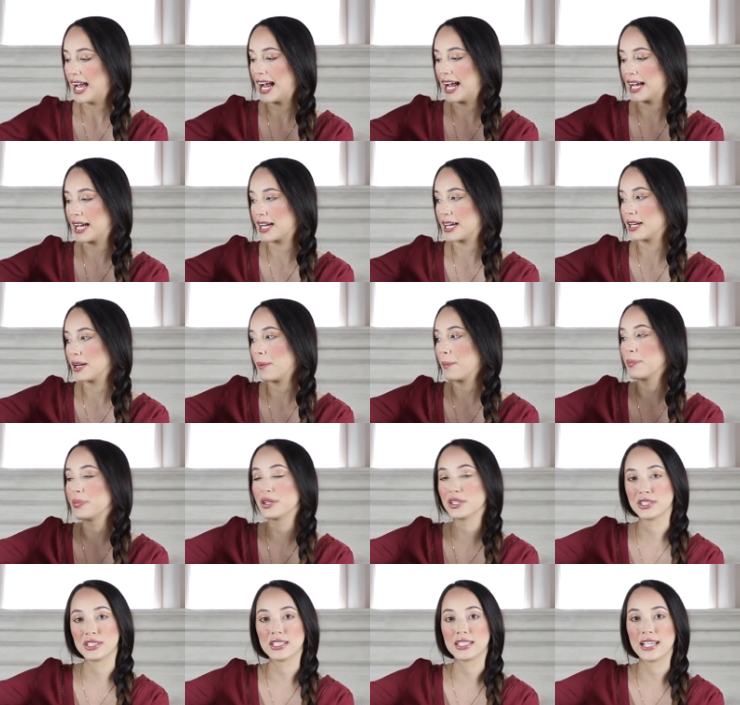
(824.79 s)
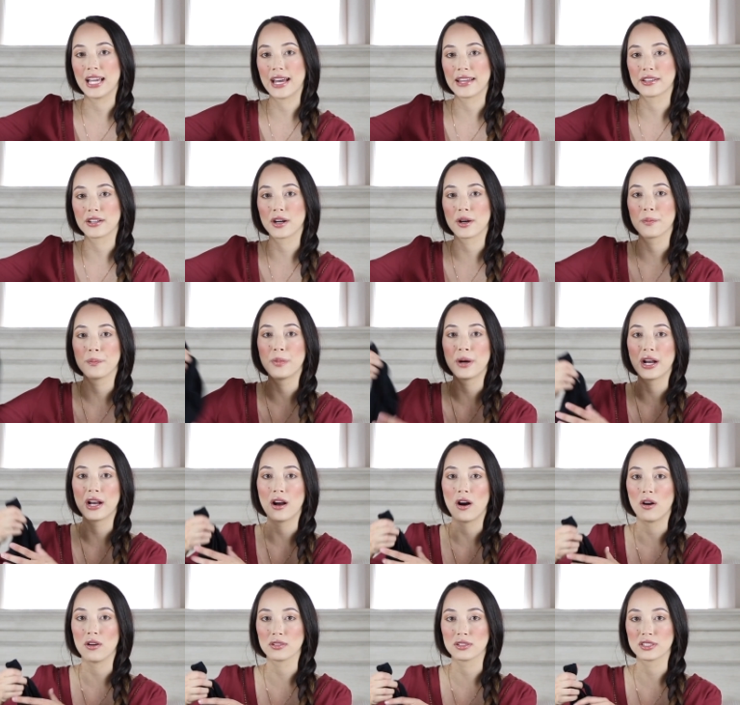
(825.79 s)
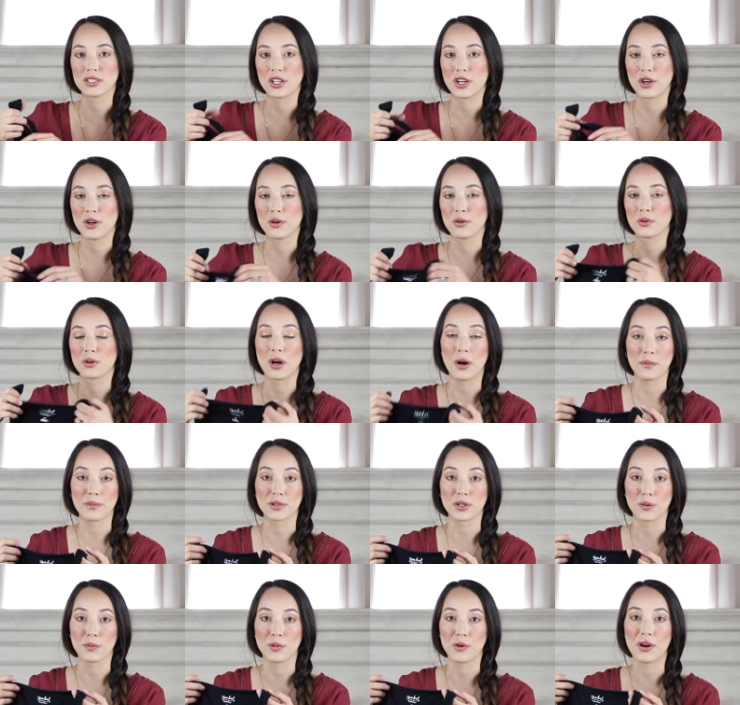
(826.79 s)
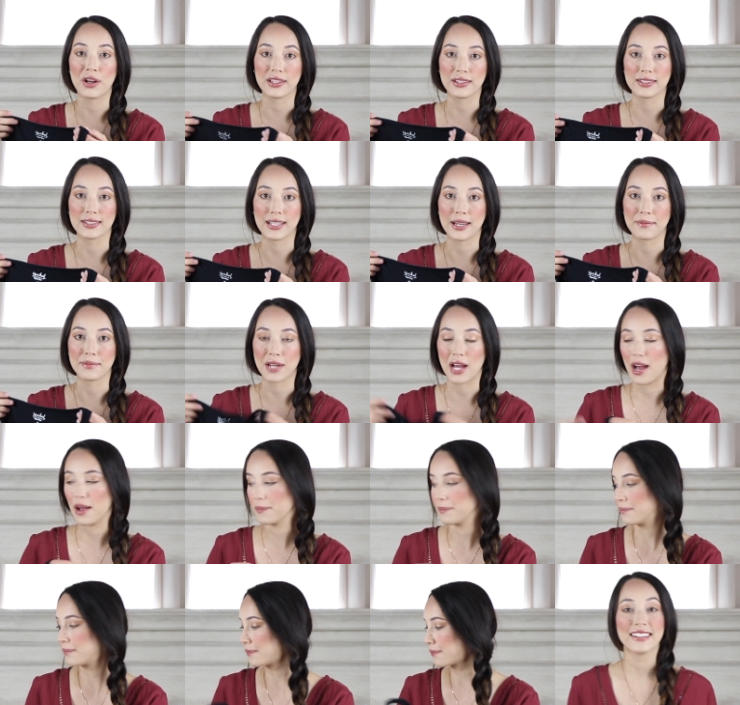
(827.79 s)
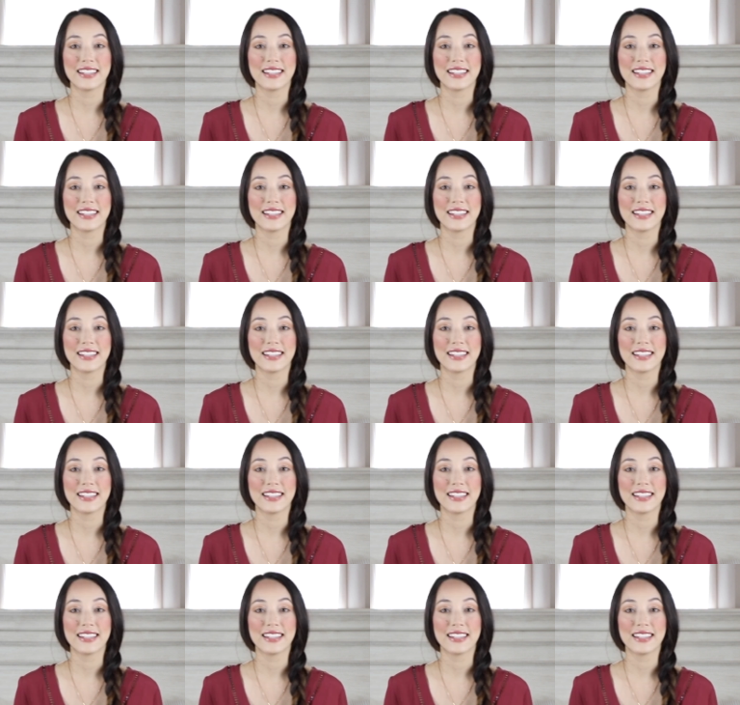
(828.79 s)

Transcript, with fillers: and put together but also comfortable at the same time.